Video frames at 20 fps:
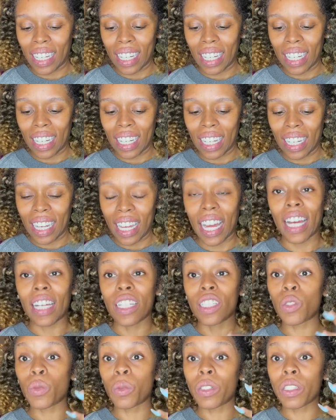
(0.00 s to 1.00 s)
Yeah,
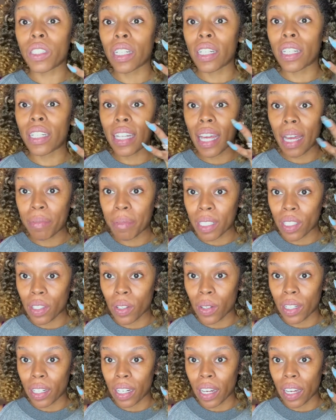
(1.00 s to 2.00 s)
so we're just gonna tap this
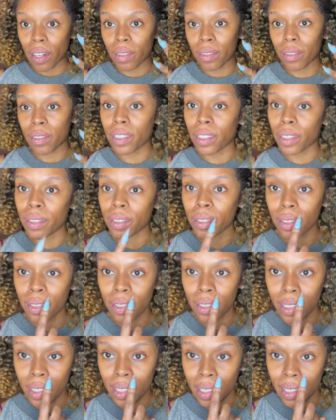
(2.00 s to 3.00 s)
on now. So you
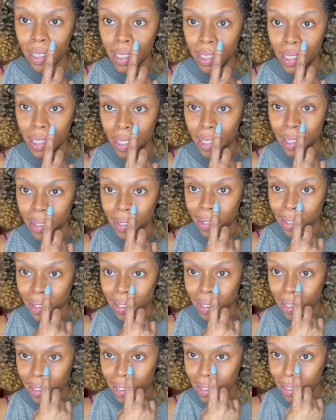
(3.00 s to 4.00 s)
see this
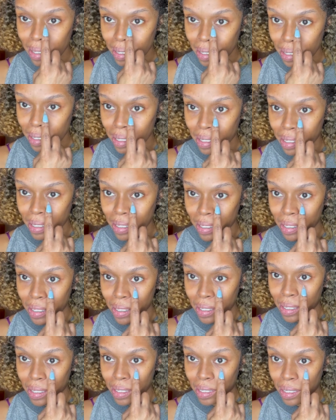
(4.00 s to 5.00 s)
area,
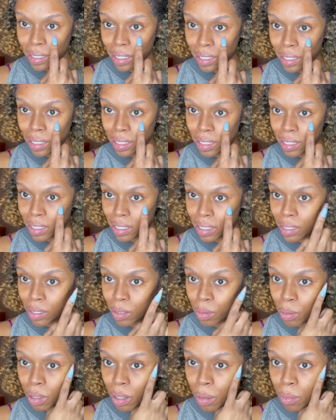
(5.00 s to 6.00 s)
all of this is
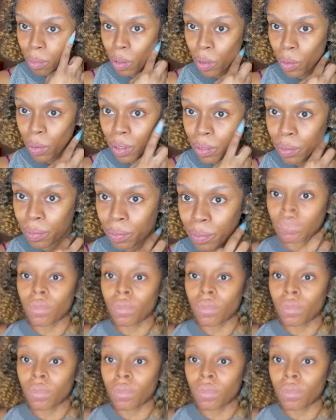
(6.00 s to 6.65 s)
where I'm going.